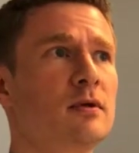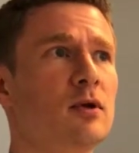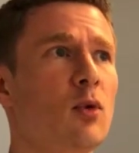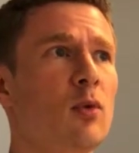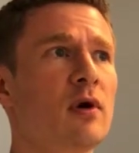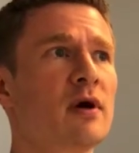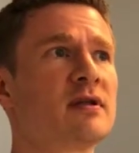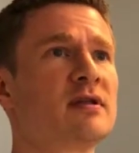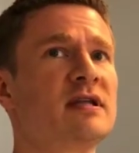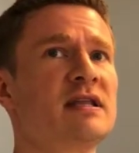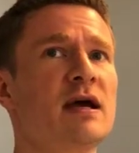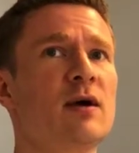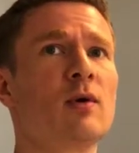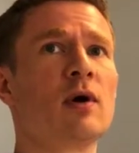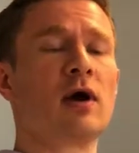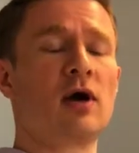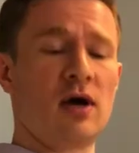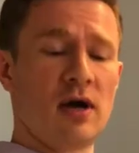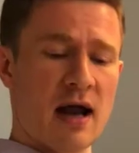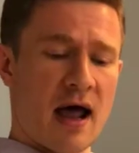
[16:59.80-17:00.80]
the work that they
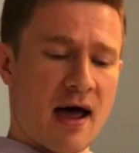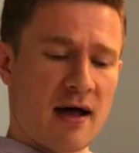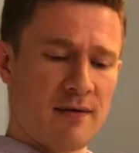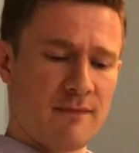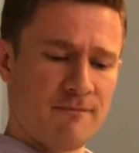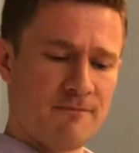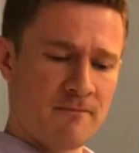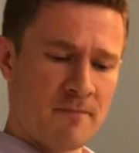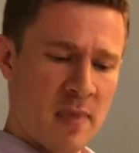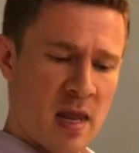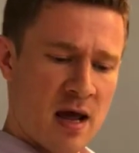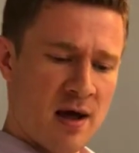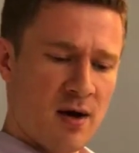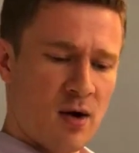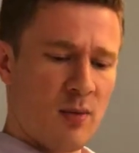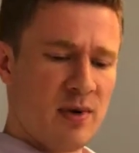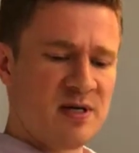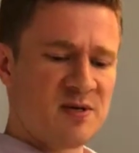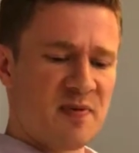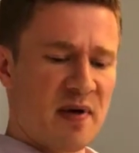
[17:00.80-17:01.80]
were good at.
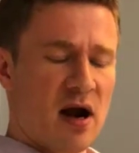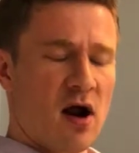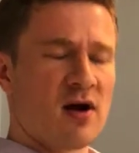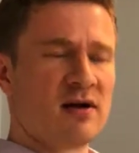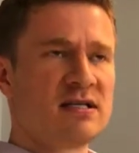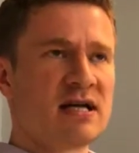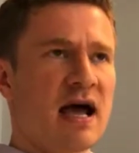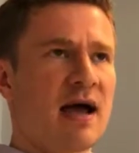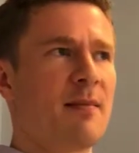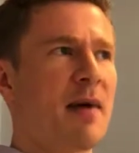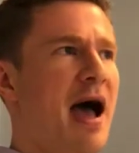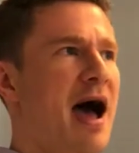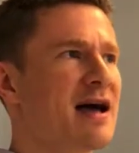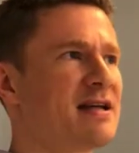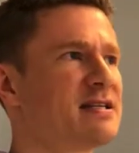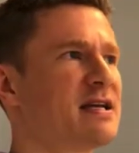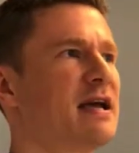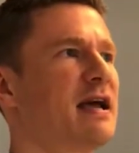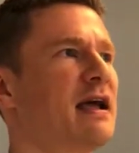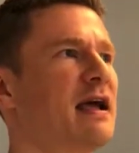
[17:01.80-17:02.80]
We spent our time
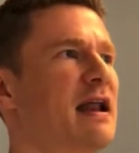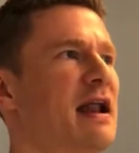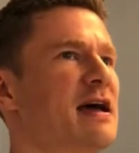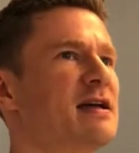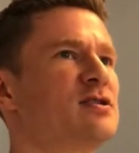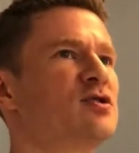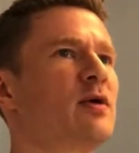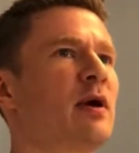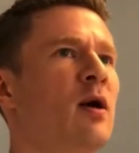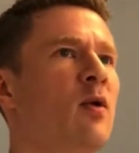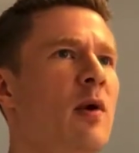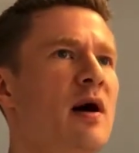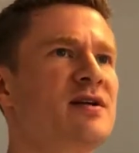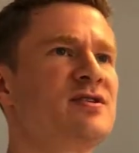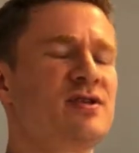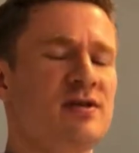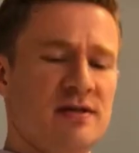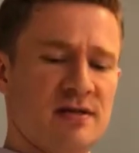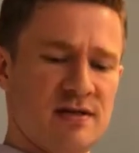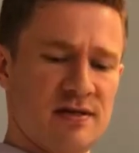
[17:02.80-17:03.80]
asking and answering
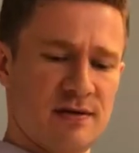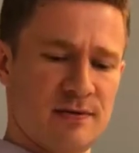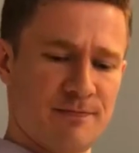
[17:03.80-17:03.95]
questions.